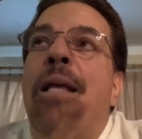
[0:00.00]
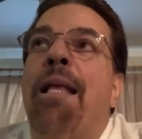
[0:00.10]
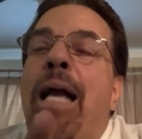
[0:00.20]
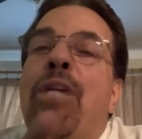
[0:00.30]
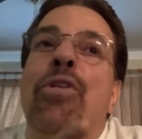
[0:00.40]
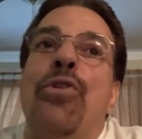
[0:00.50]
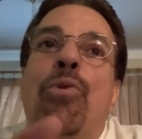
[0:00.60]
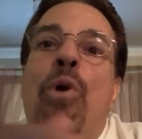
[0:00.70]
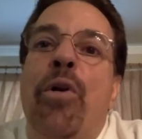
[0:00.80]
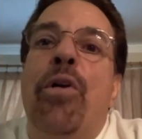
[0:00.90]
I, I actually
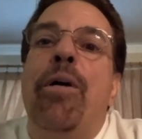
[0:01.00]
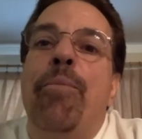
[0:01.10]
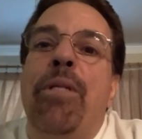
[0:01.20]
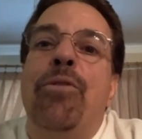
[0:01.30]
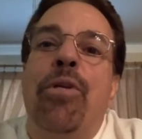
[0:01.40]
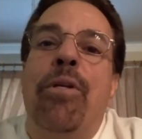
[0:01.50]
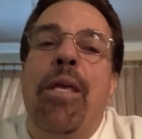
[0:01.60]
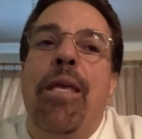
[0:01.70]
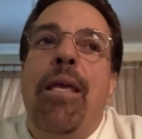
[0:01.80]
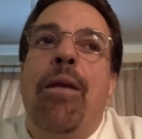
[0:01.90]
saw her come into
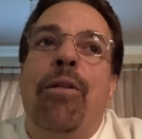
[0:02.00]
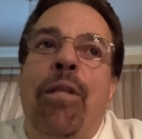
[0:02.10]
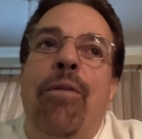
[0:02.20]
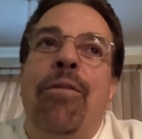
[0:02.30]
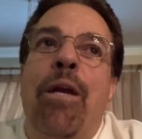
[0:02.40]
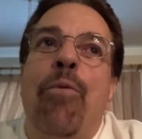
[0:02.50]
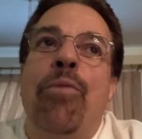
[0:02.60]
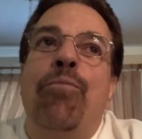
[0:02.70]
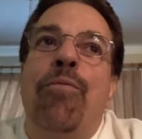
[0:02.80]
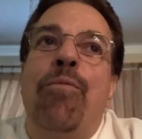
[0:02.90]
there, there were